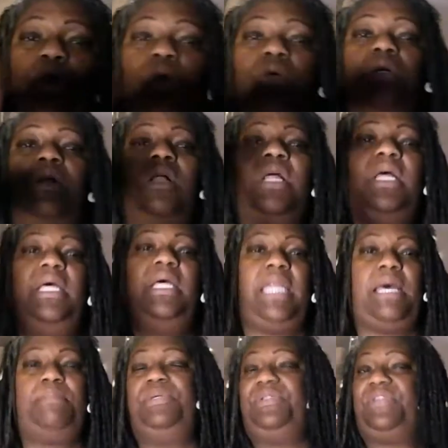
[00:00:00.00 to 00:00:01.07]
some oil
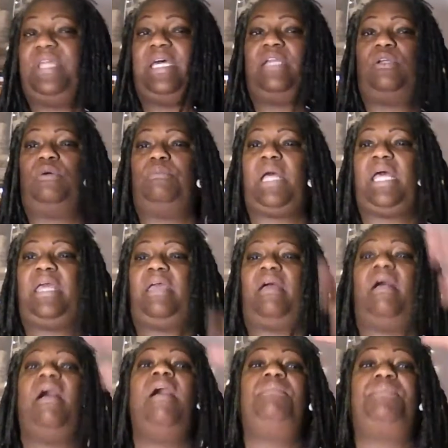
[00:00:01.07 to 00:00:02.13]
and I put that on my
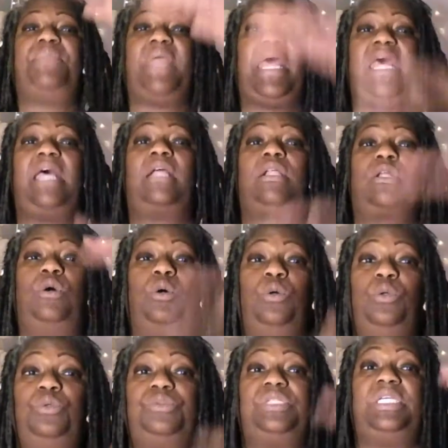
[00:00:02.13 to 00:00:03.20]
hair. That
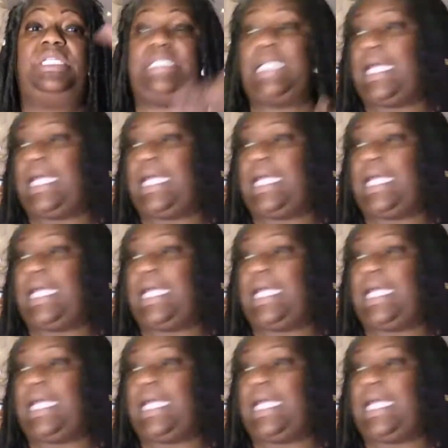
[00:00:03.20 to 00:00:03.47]
cooled